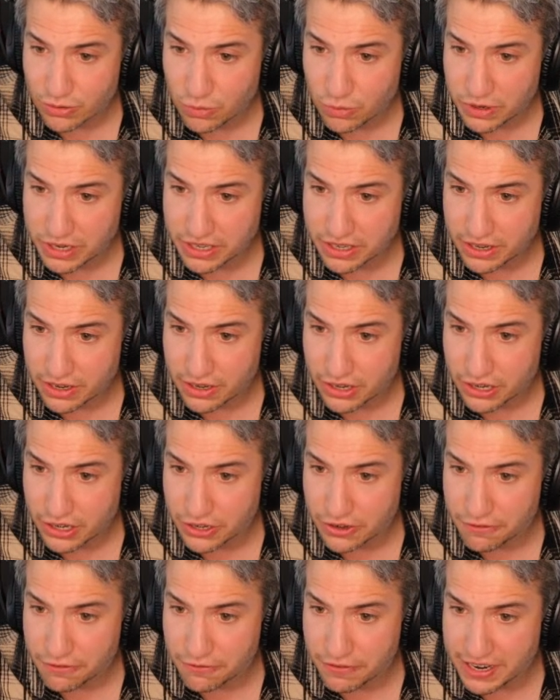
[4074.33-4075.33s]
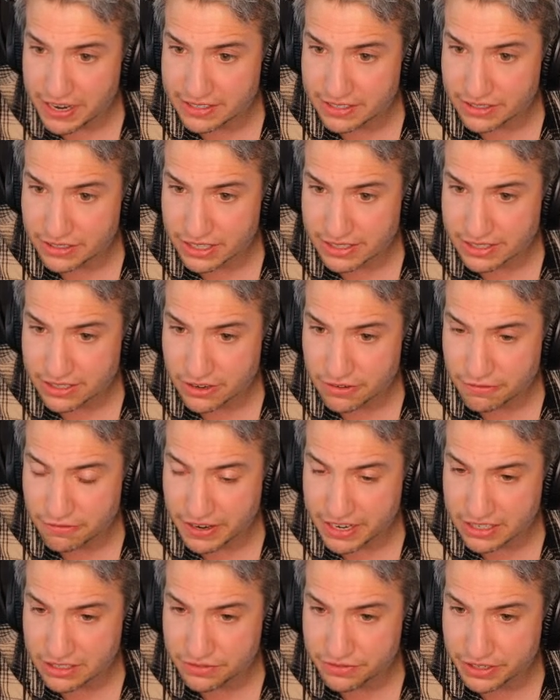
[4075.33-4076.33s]
with the phases. You can see the
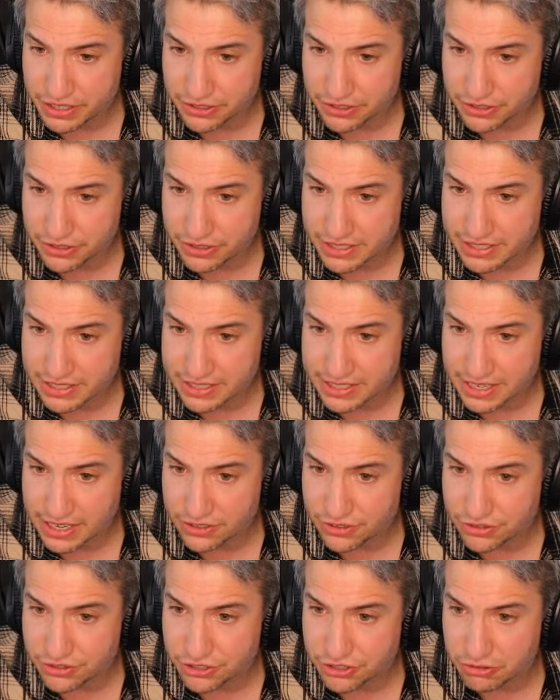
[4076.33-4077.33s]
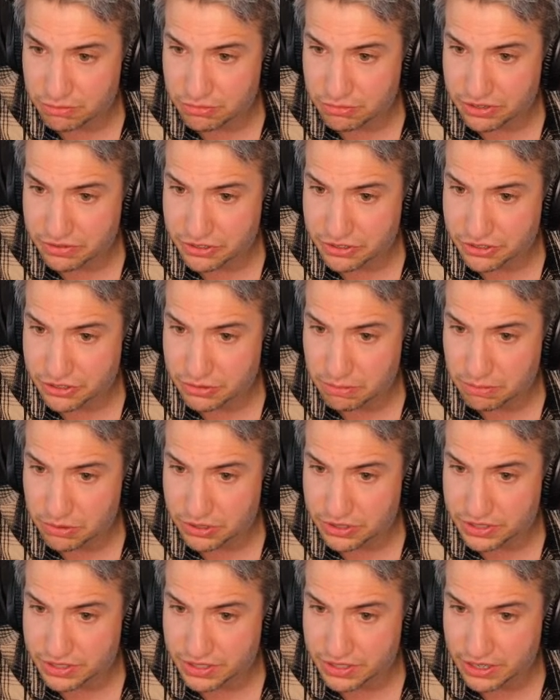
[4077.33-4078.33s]
phase filter is set to show previous
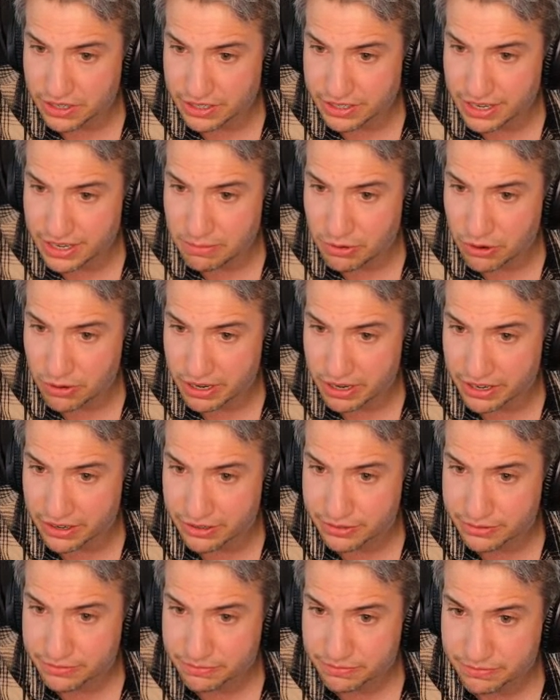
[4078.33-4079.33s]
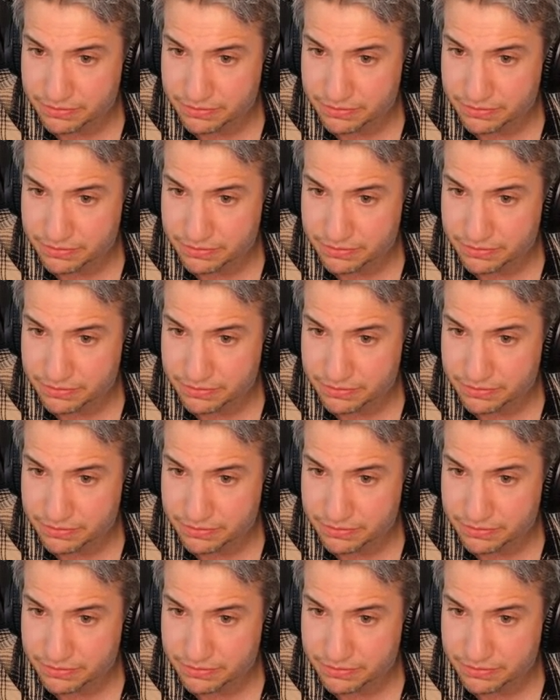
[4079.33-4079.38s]
plus demo here,